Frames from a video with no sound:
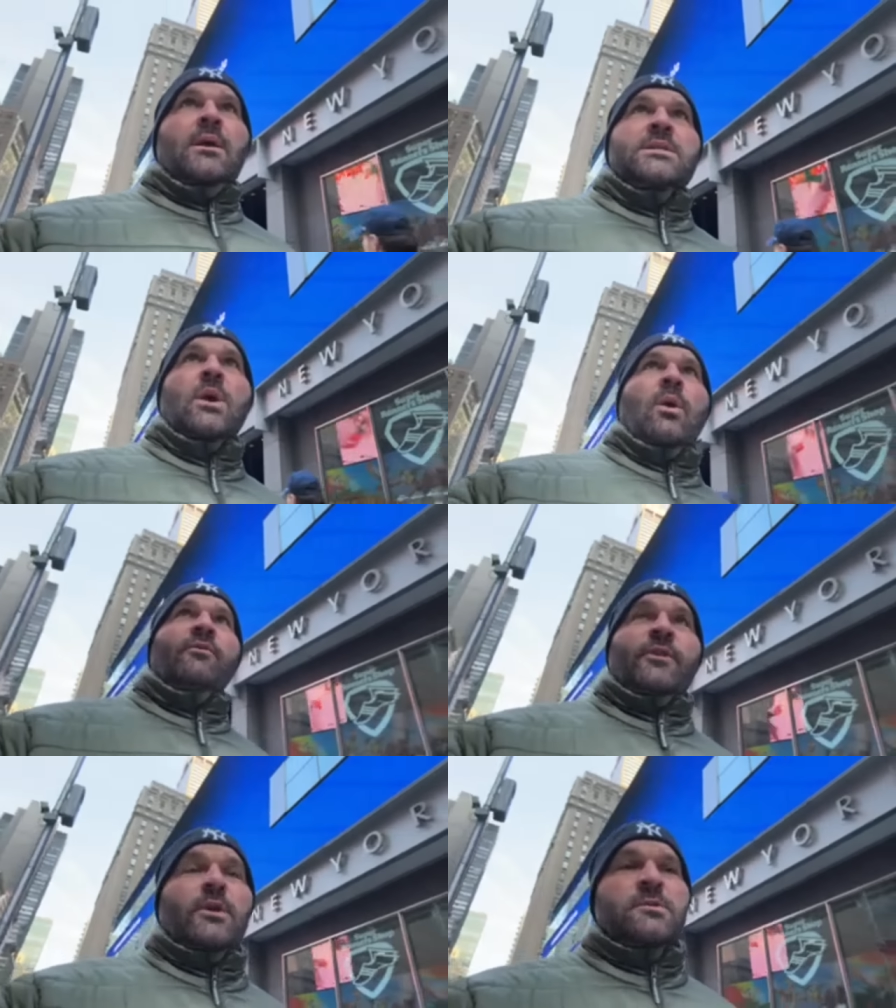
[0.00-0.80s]
so
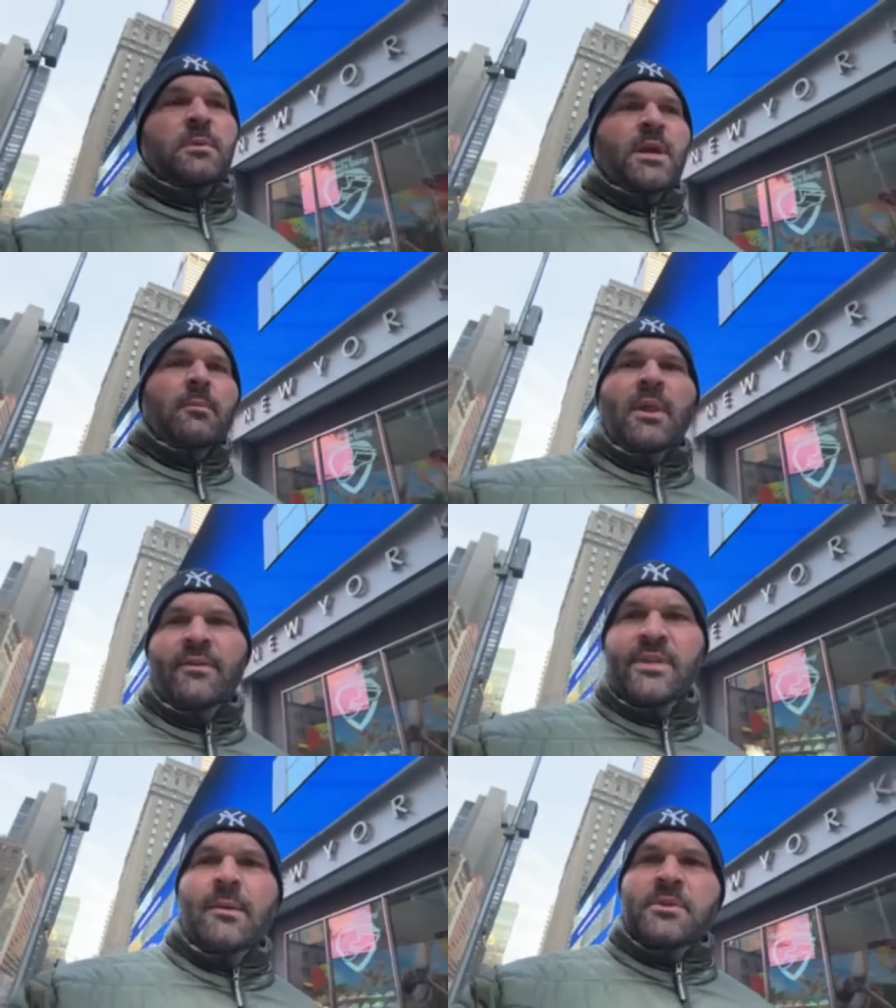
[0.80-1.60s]
often those become
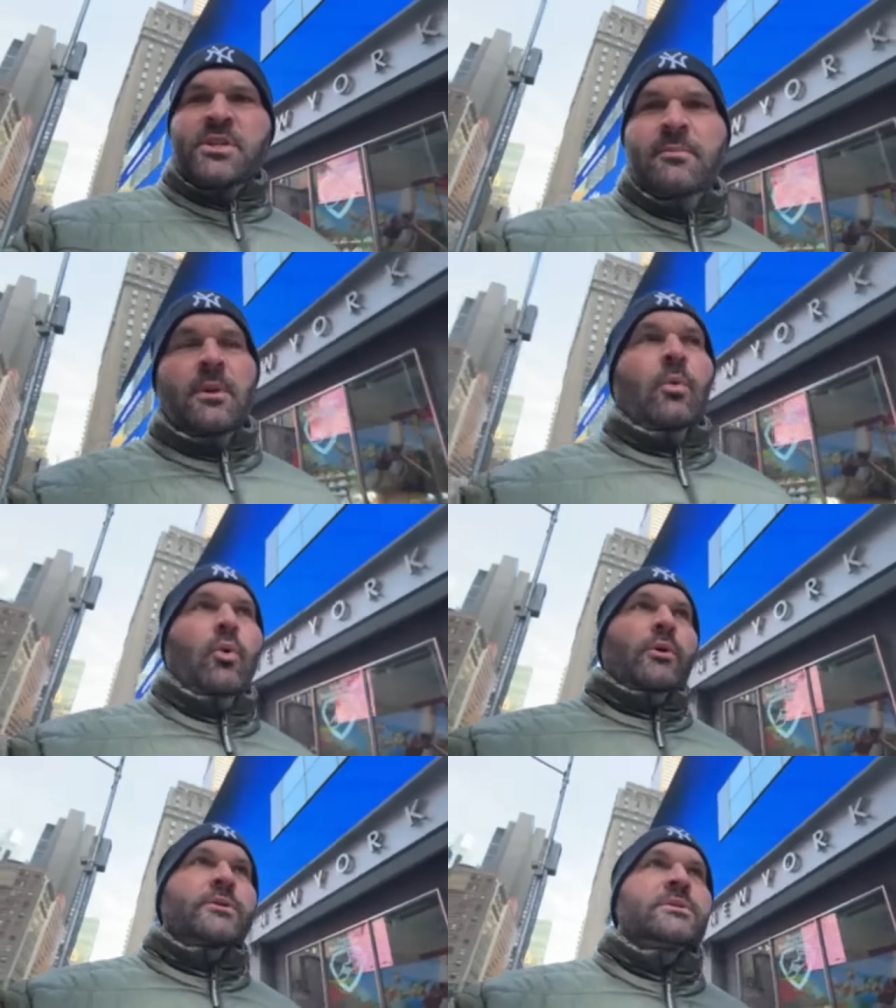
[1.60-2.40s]
lifetime achievement
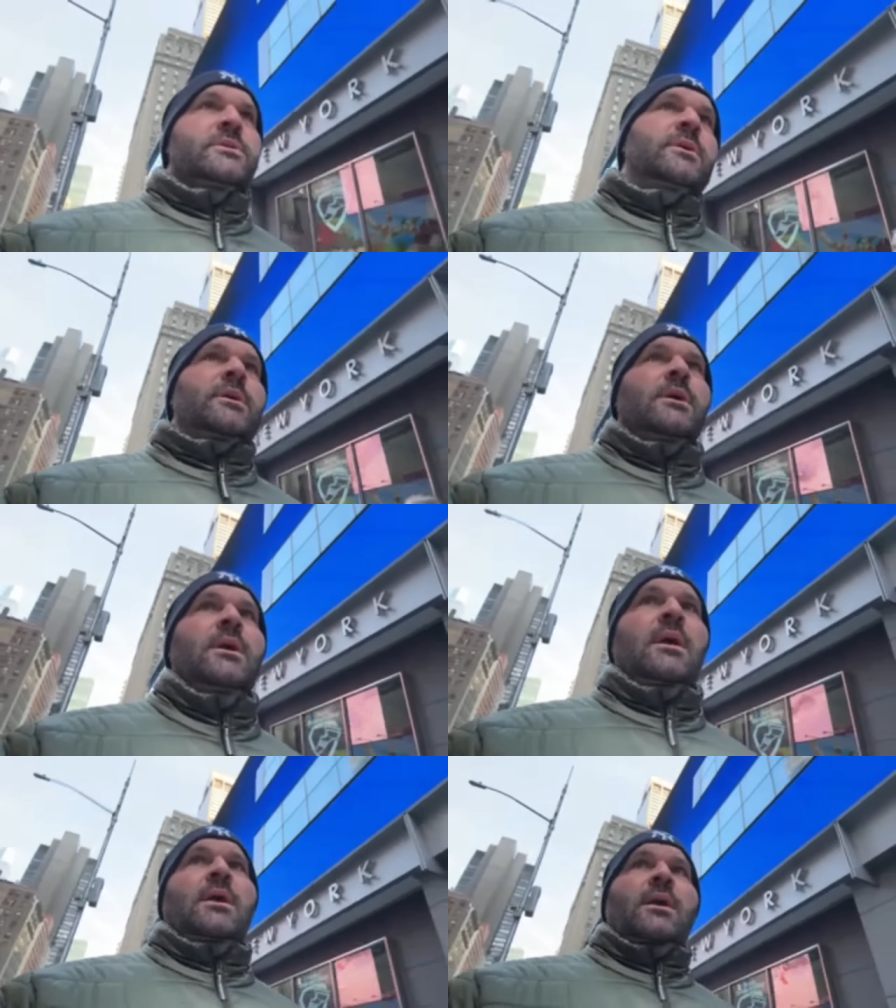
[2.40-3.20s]
awards.
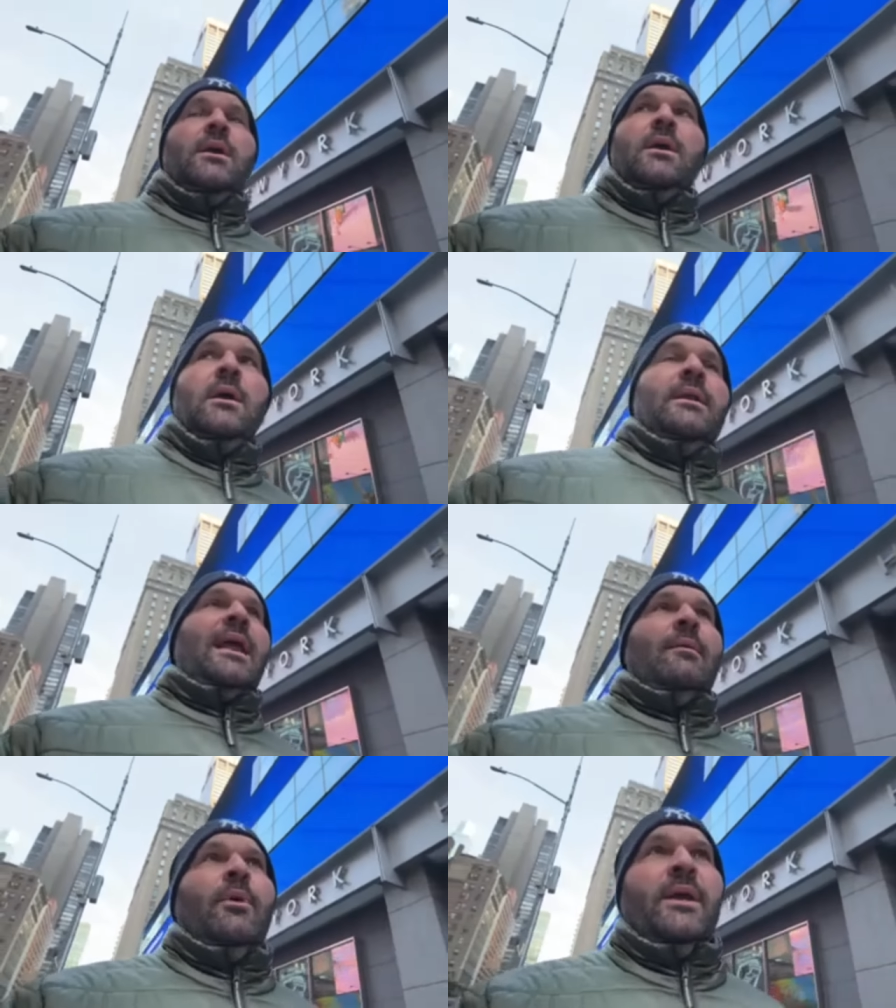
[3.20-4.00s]

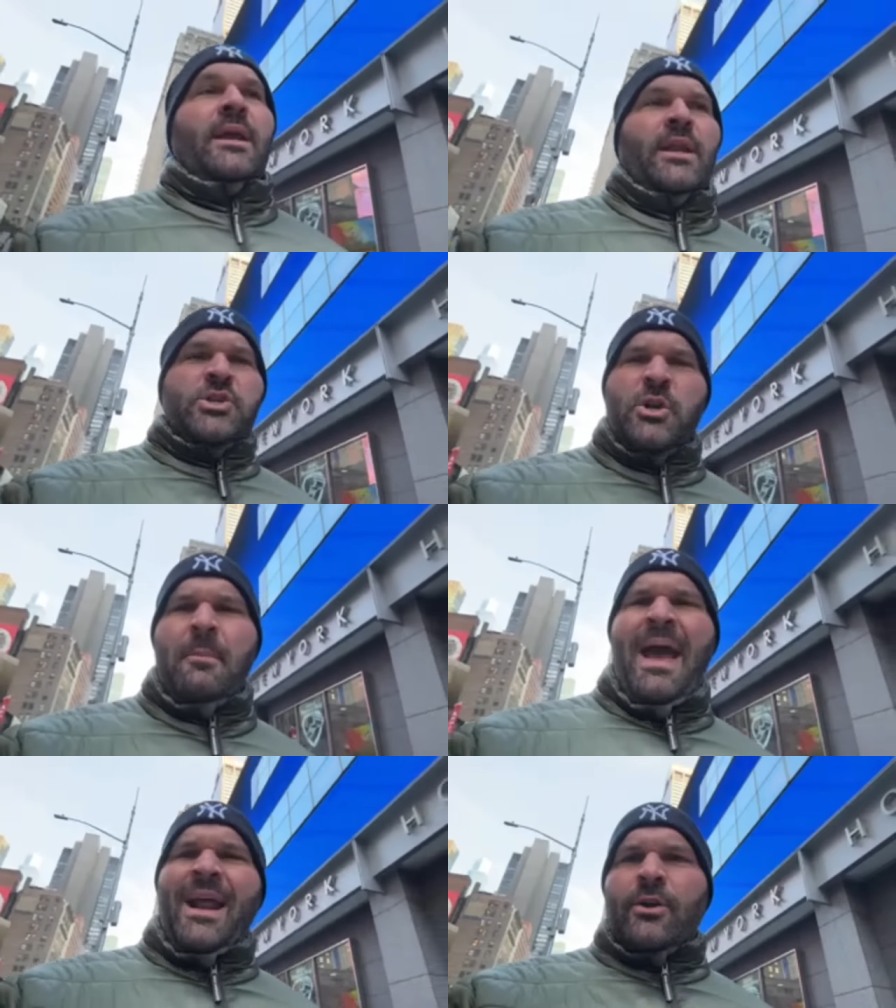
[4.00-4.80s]
Name recognition
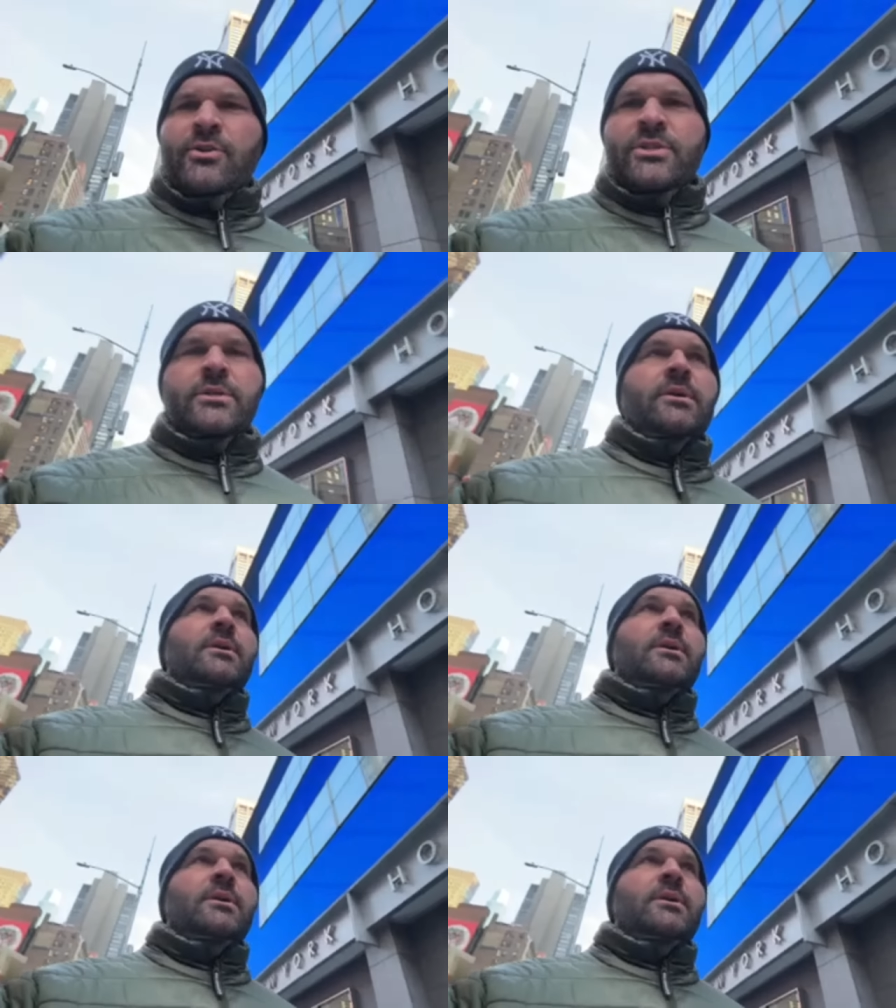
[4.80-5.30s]
matters.